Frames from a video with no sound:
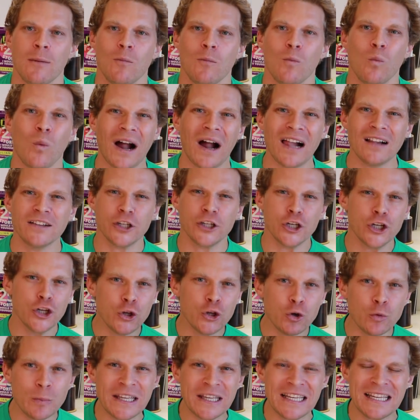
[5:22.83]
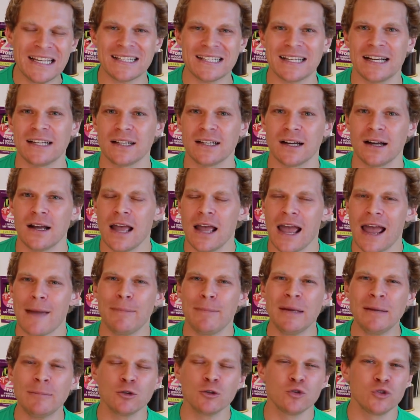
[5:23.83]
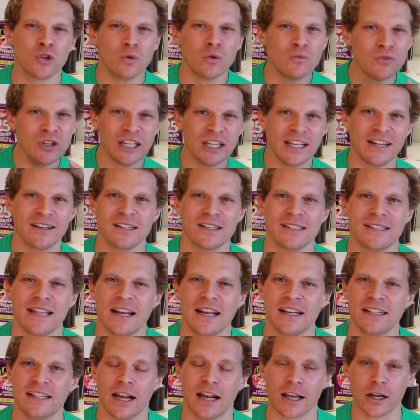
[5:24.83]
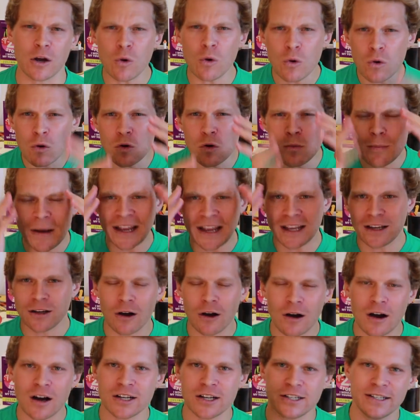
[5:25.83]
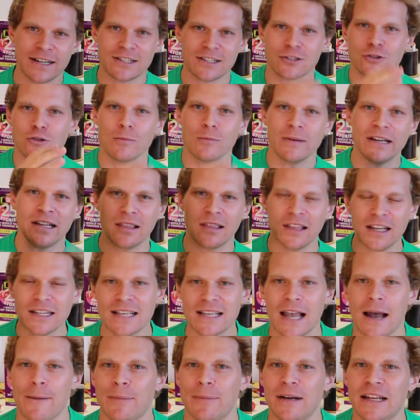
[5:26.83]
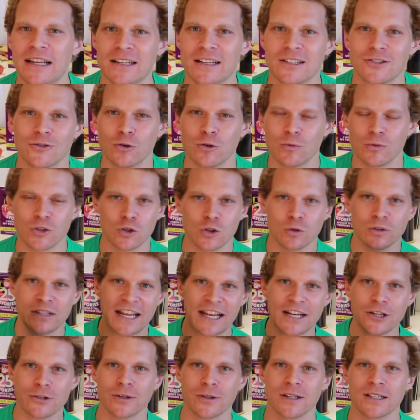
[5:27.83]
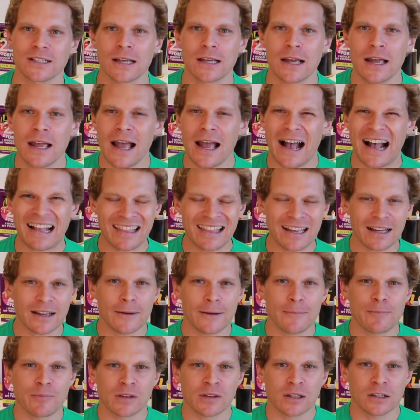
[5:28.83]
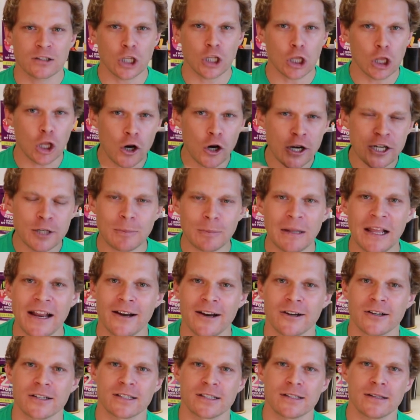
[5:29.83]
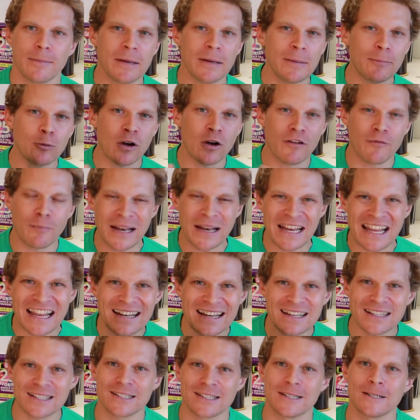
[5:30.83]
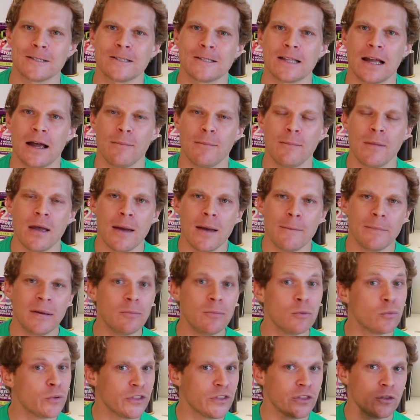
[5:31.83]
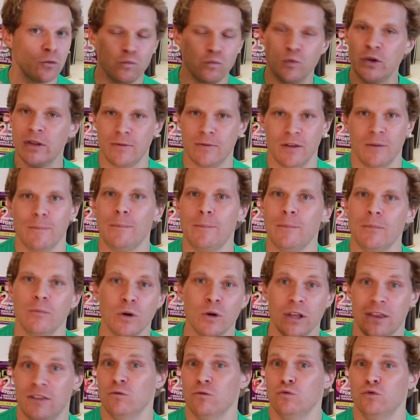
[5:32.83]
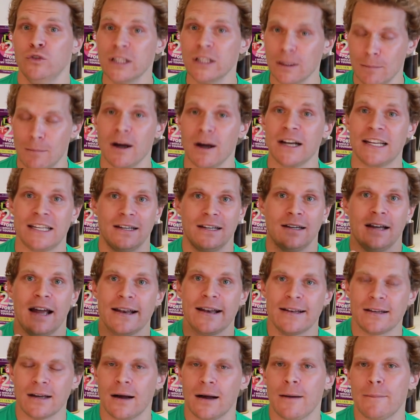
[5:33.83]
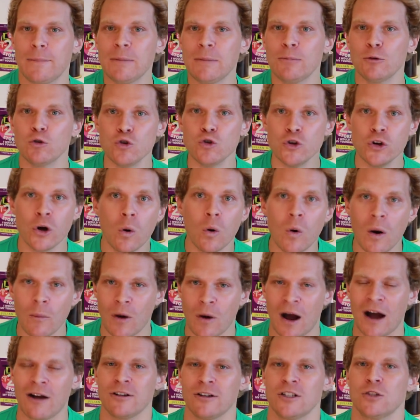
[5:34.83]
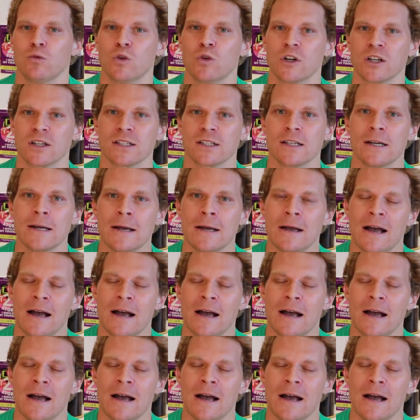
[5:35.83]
While the newbies and people who don't really understand it, they're like, oh my gosh, there's so many things happening, so dangerous. I think the large players, the people who have been in the system, people with real money and people who know how this works,